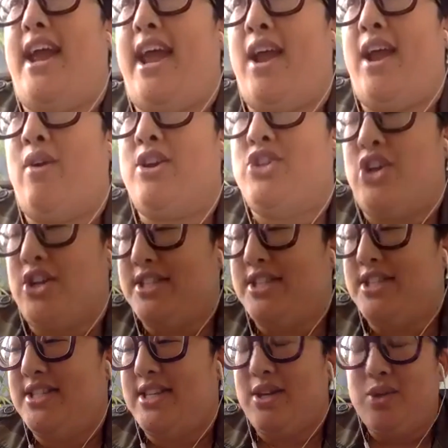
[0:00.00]
Eric
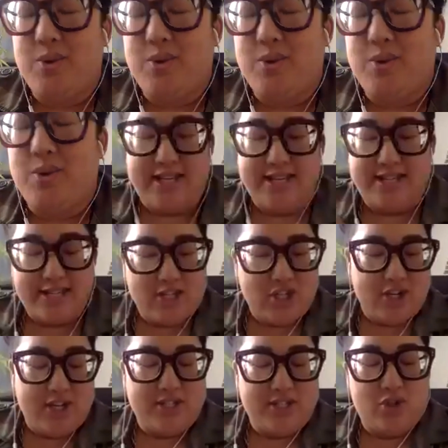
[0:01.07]
Johnston, who is an
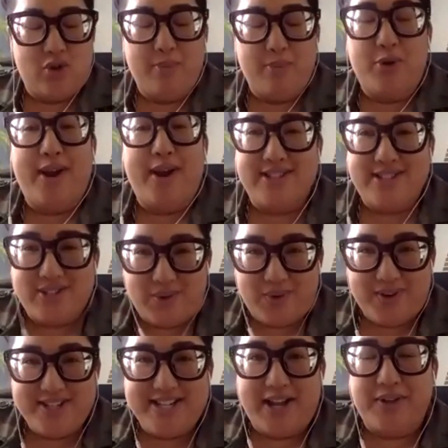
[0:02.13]
Indigenous drummer and
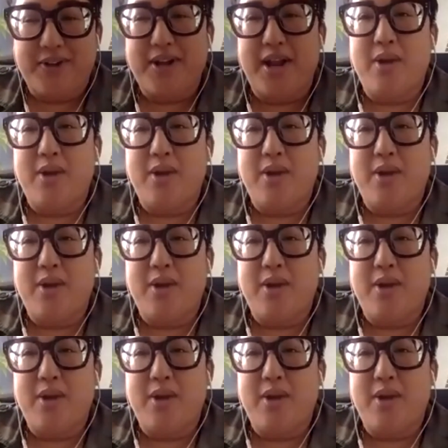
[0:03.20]
storyteller.